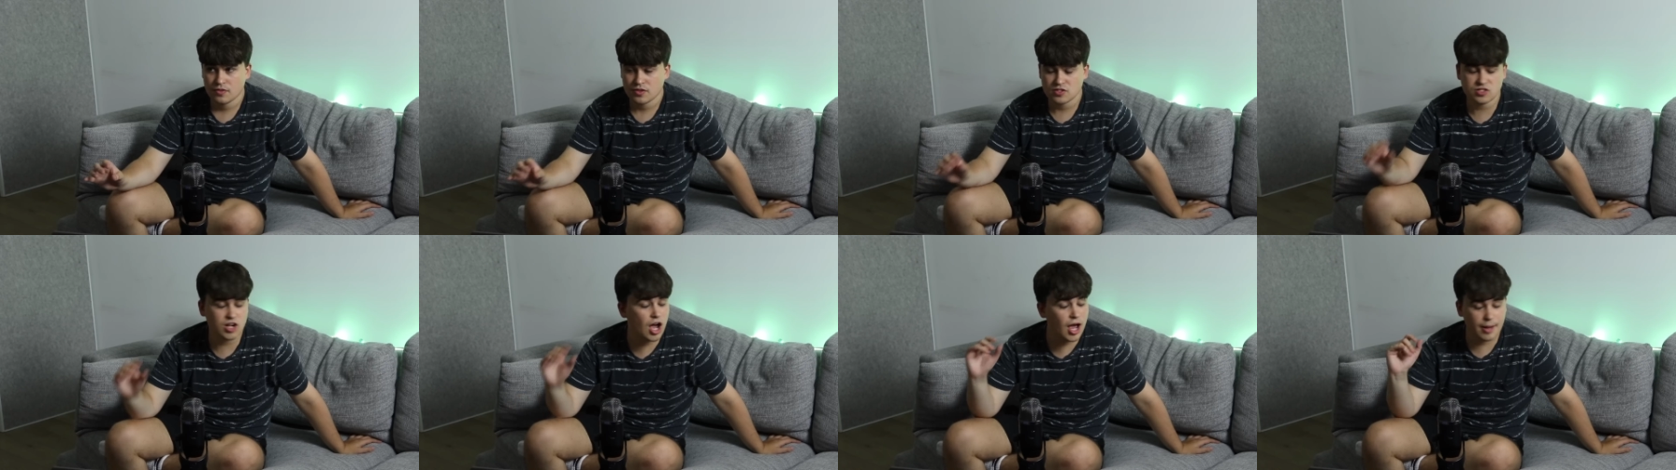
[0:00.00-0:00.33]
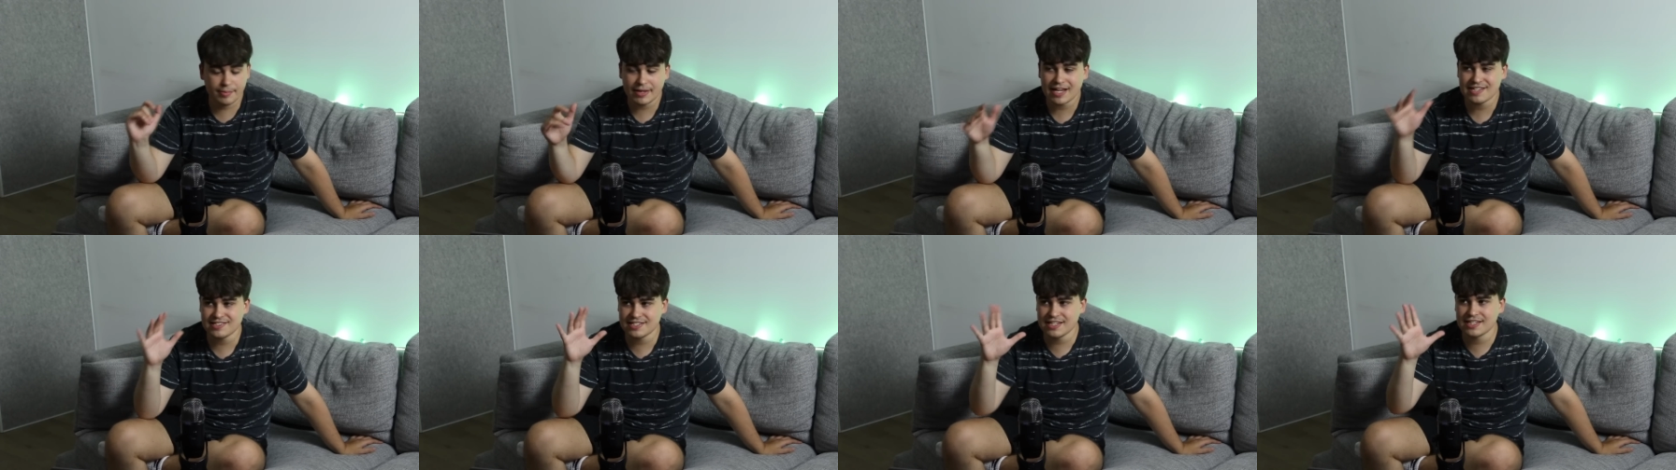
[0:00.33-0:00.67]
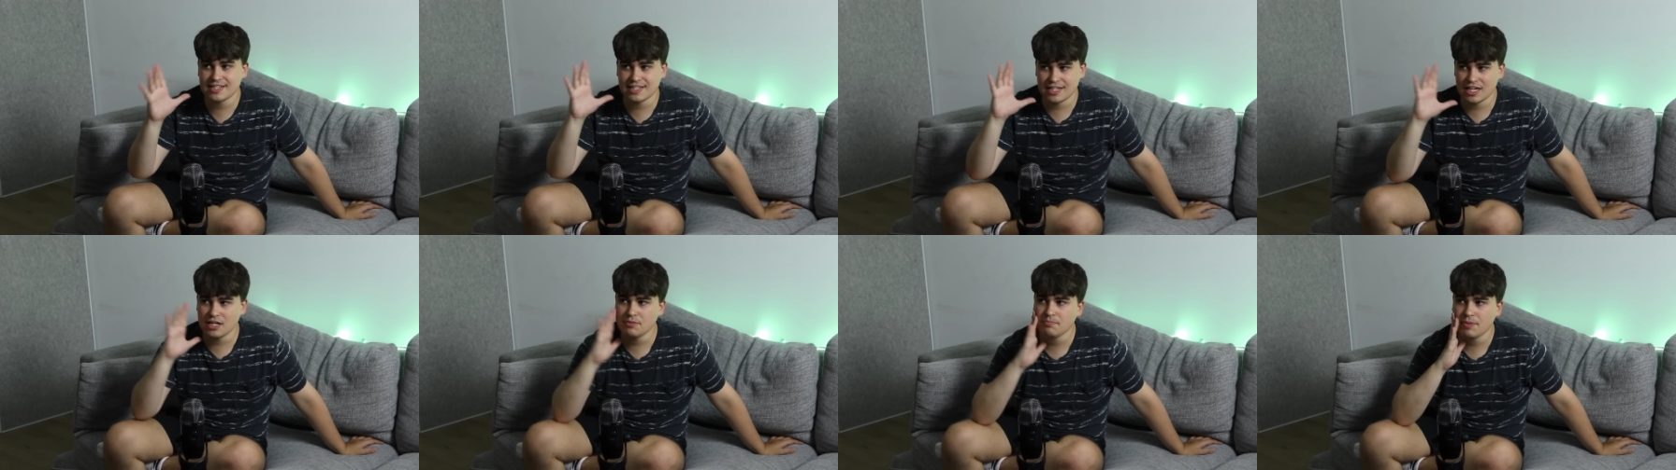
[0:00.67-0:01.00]
So I'm
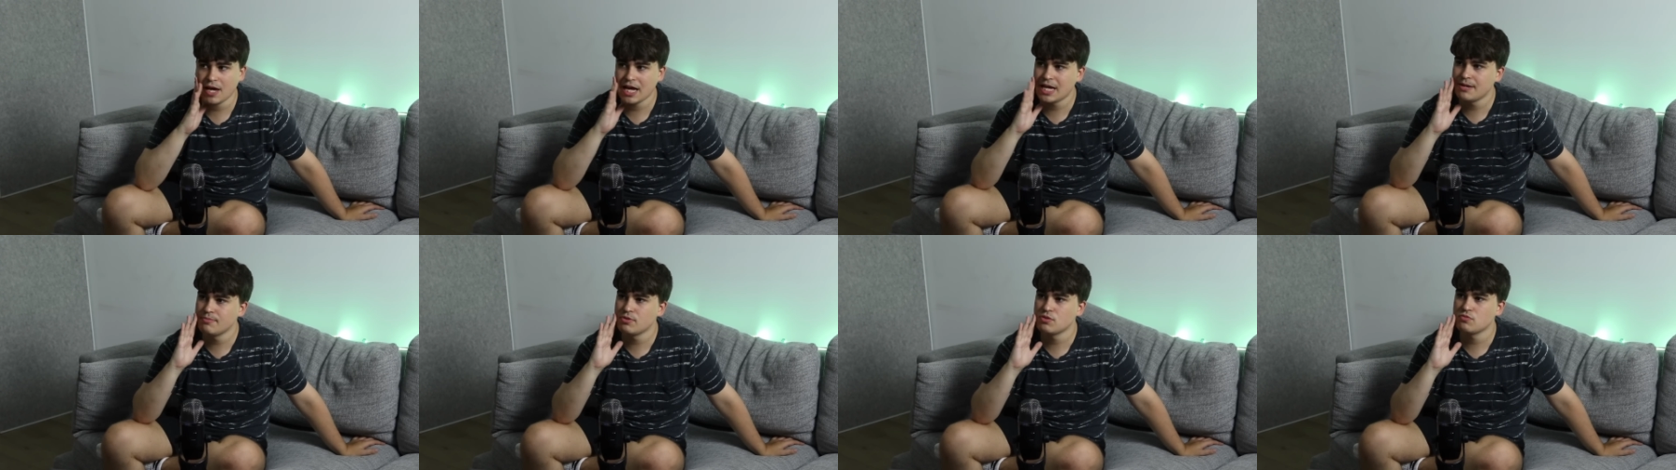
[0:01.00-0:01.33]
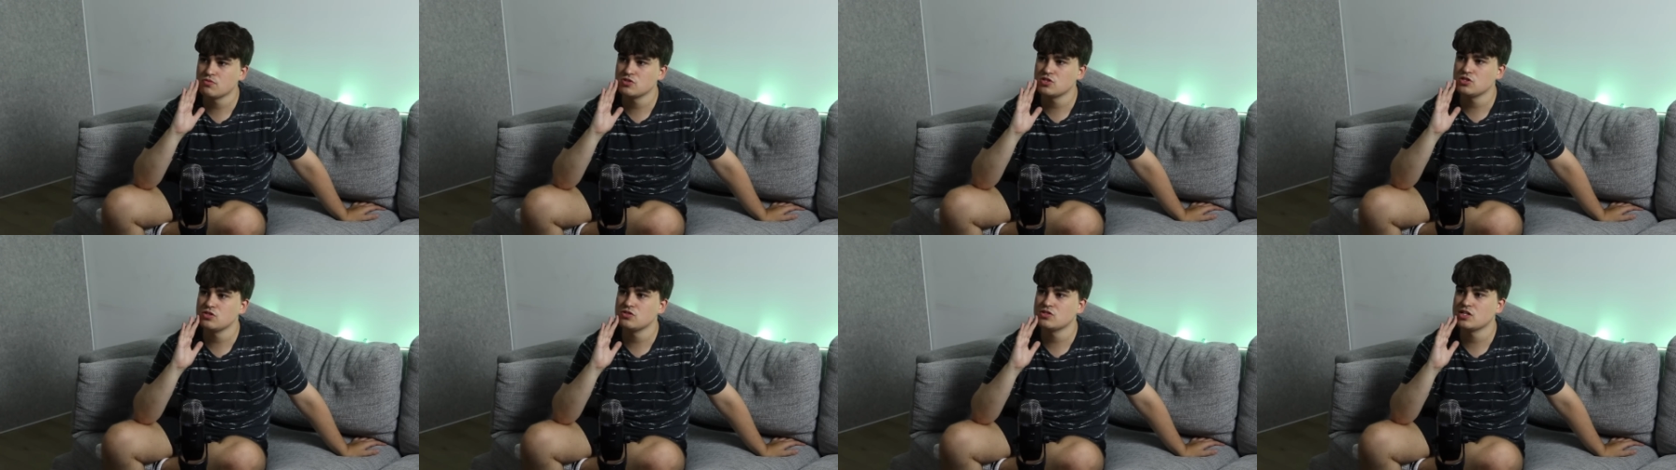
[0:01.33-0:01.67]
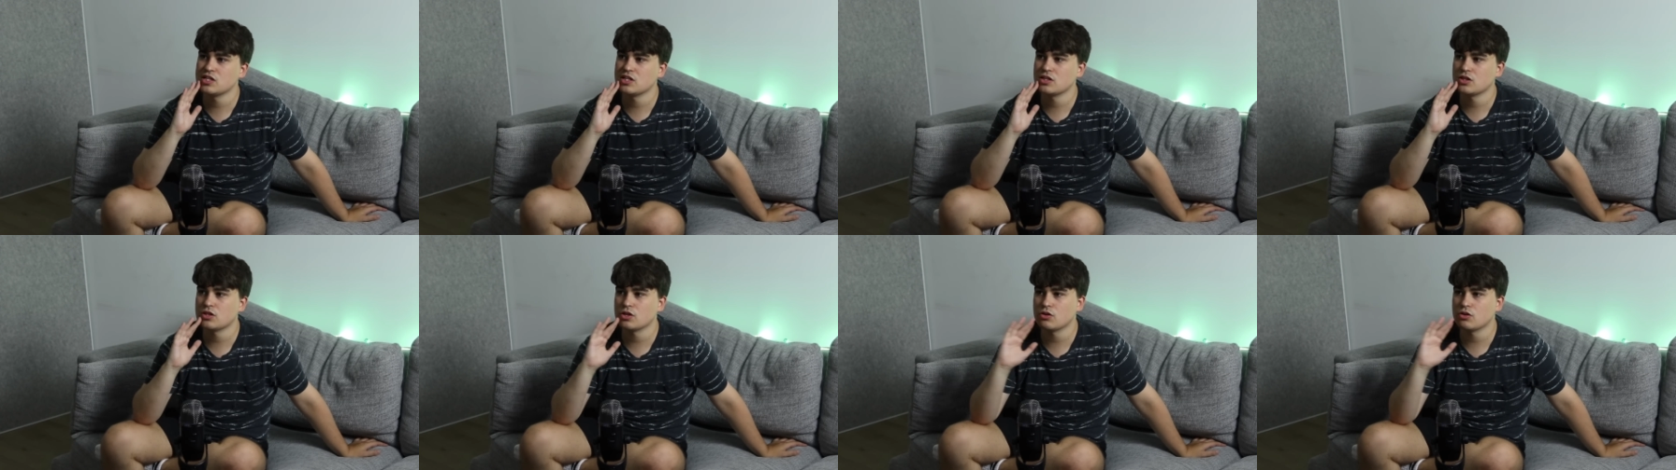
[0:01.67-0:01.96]
guessing King Paimon was using